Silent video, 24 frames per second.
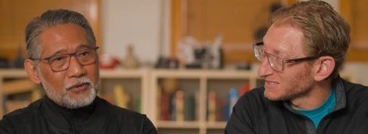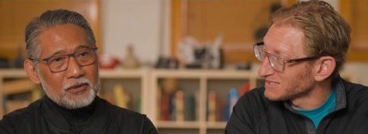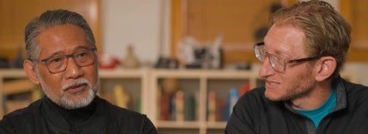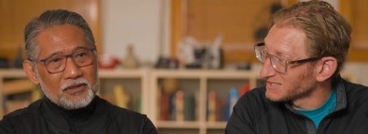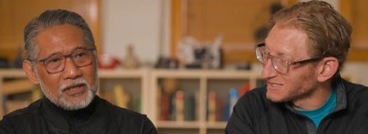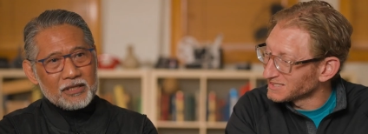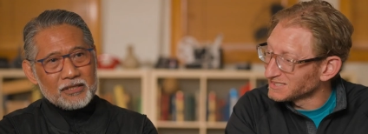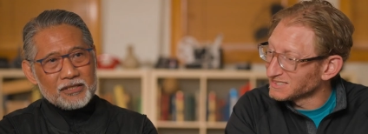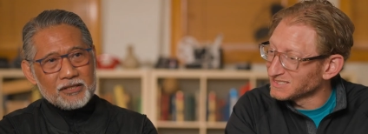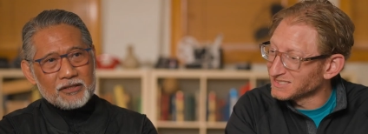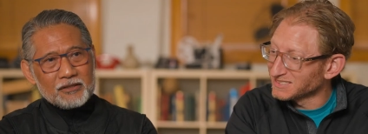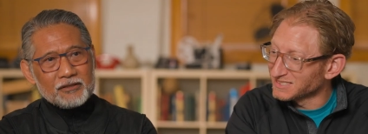Speaker 1: protein
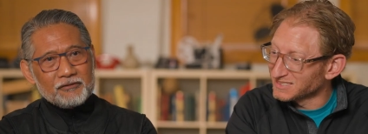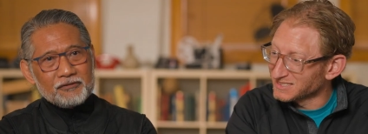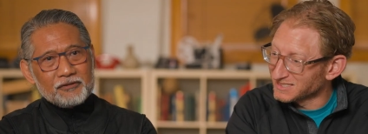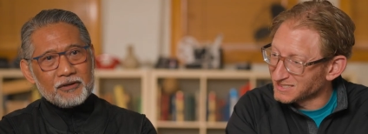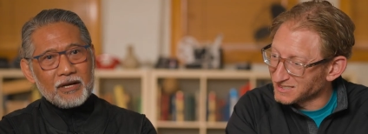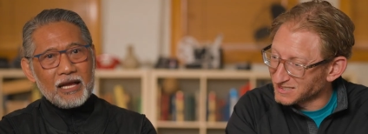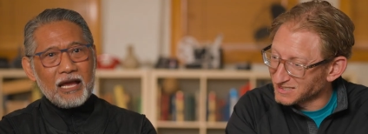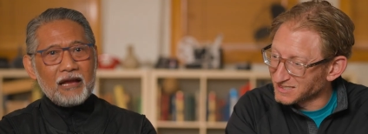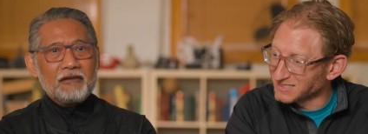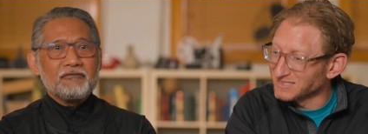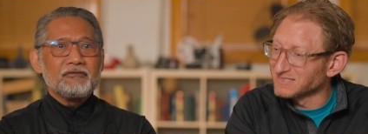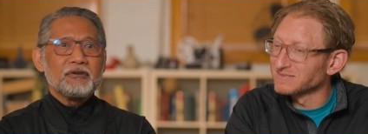is good for
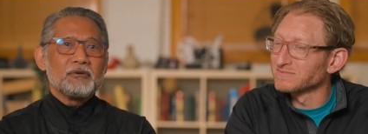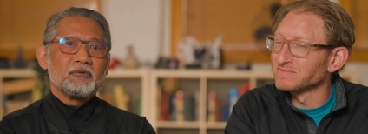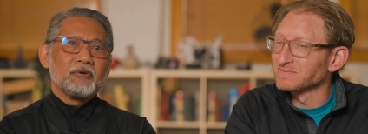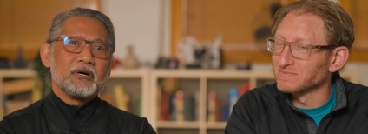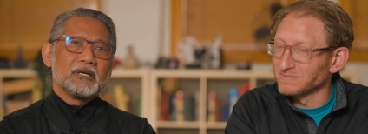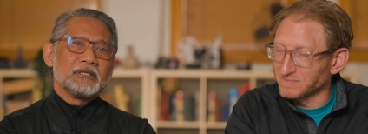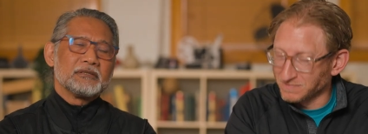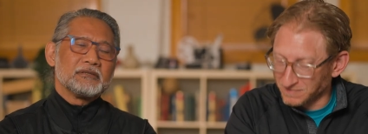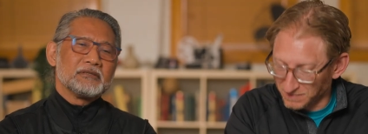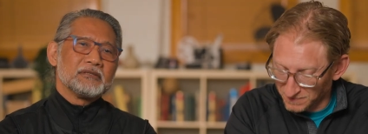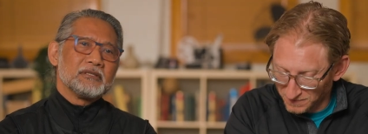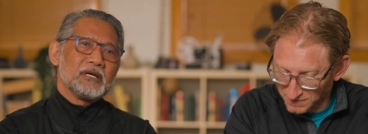
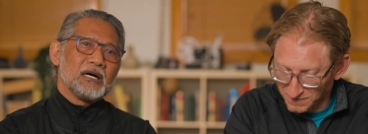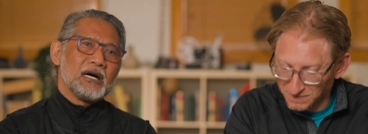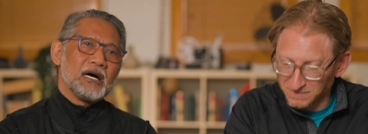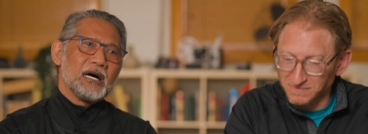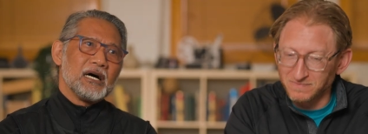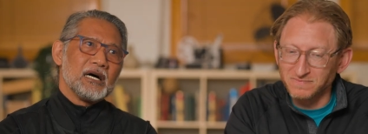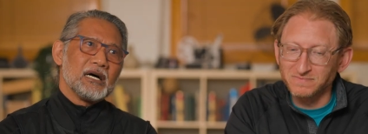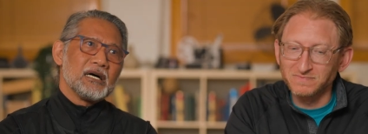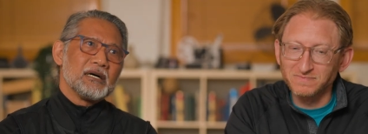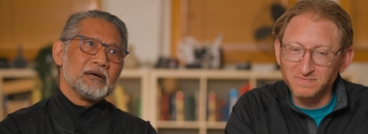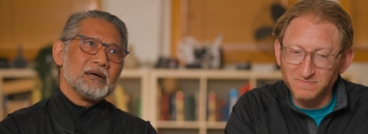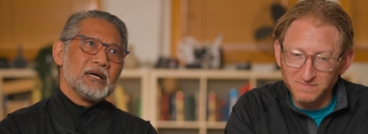everyone,
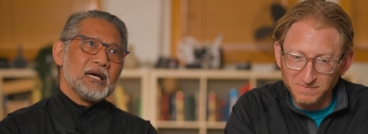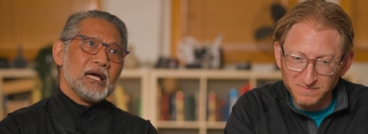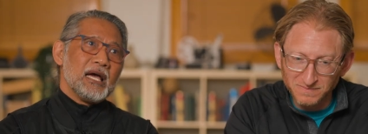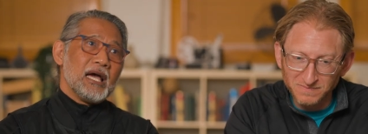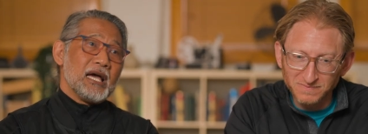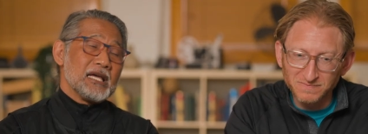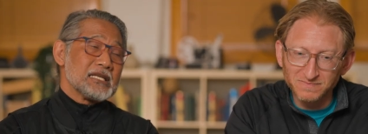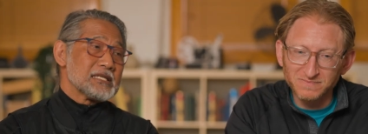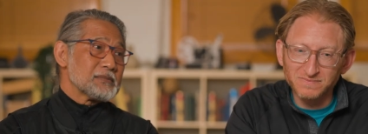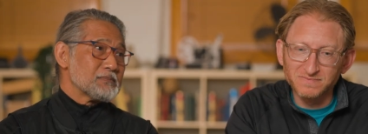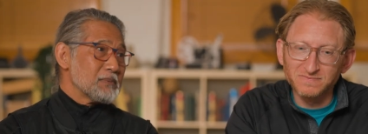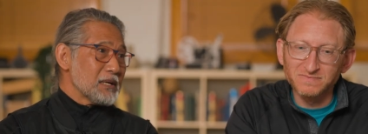uh,
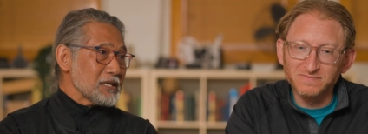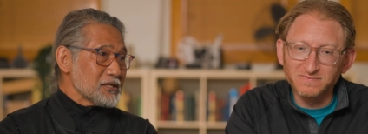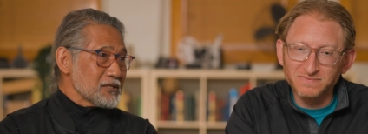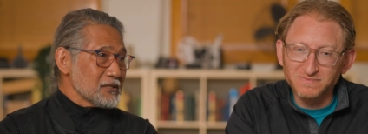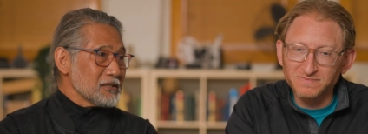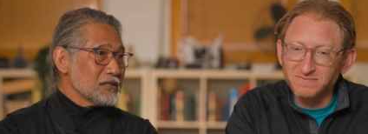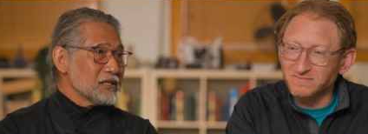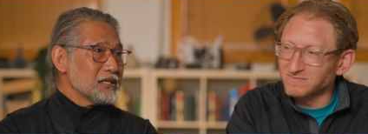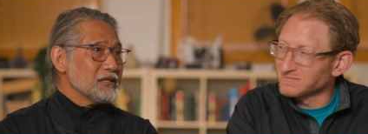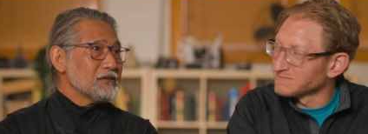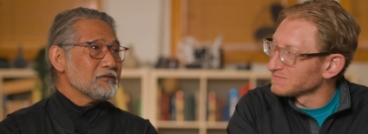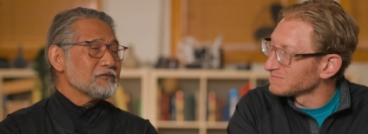
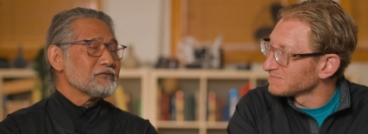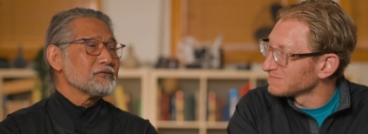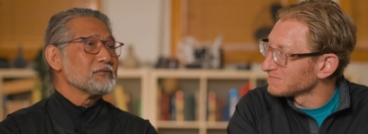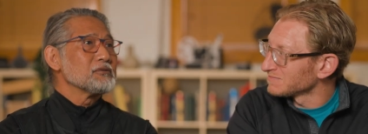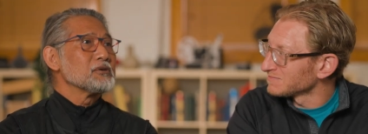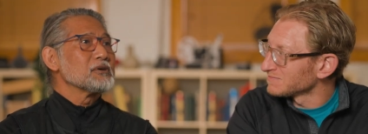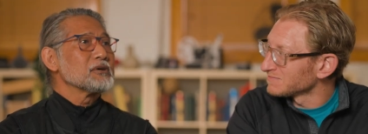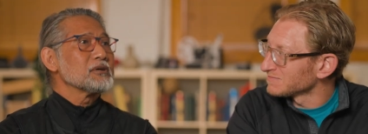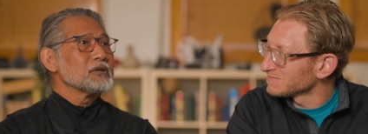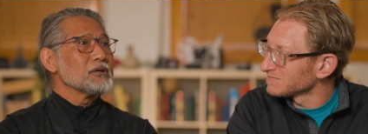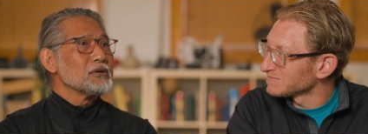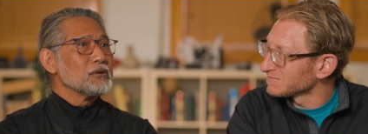especially
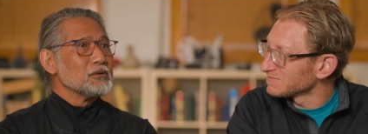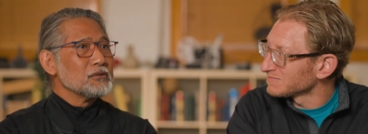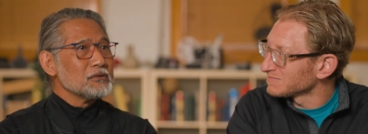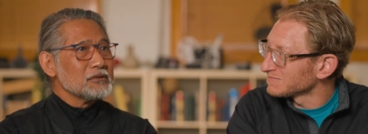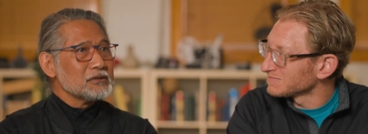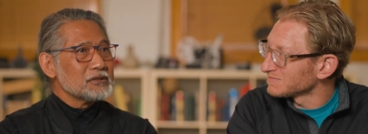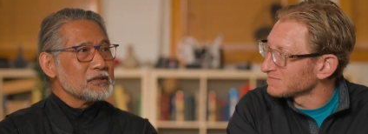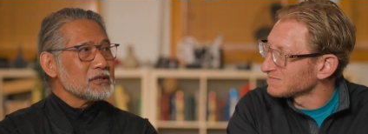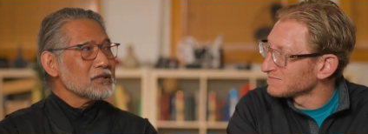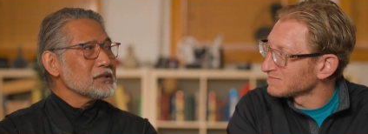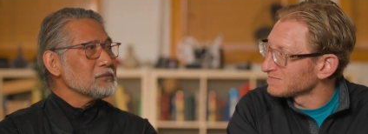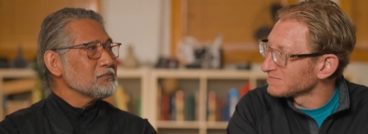for
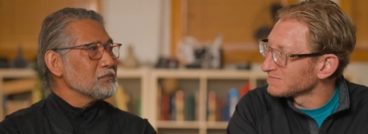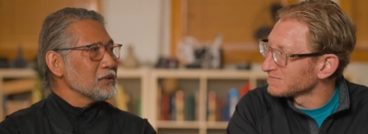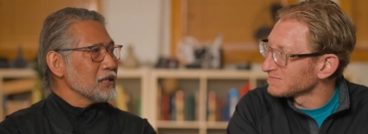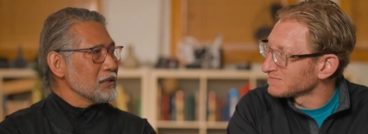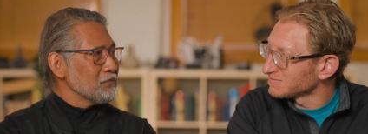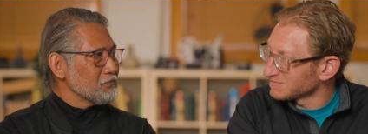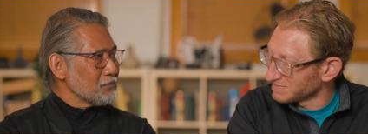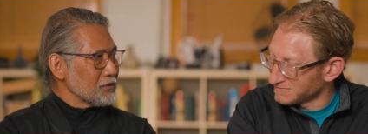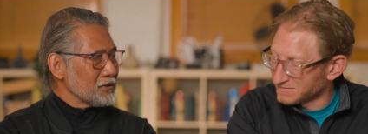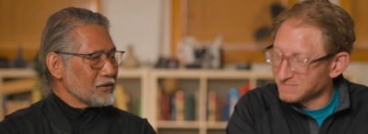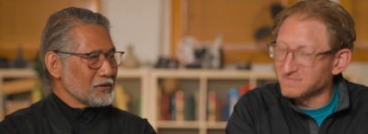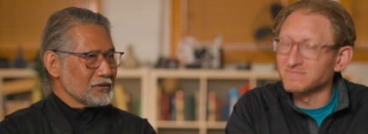older
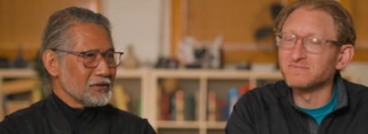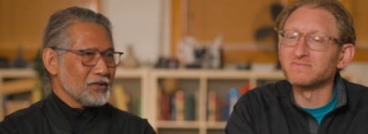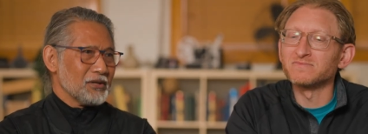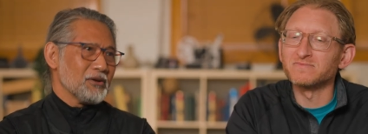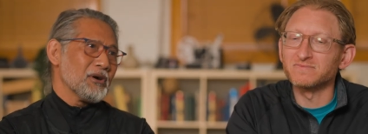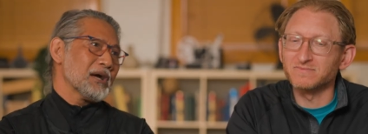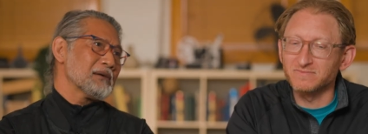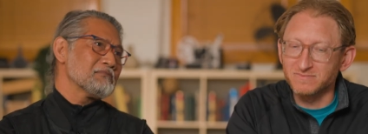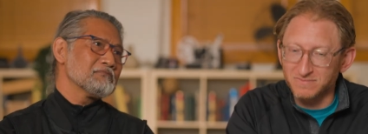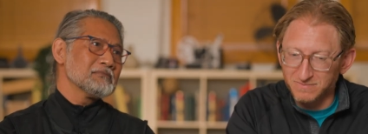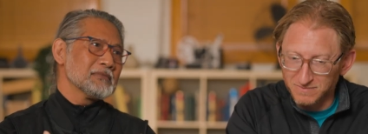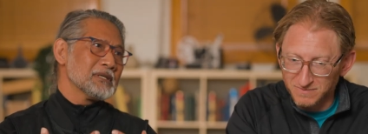people. You know,
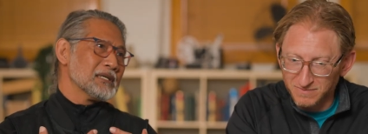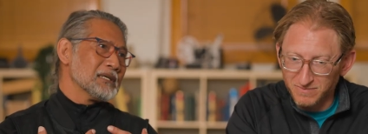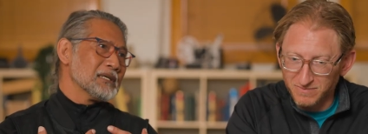I'm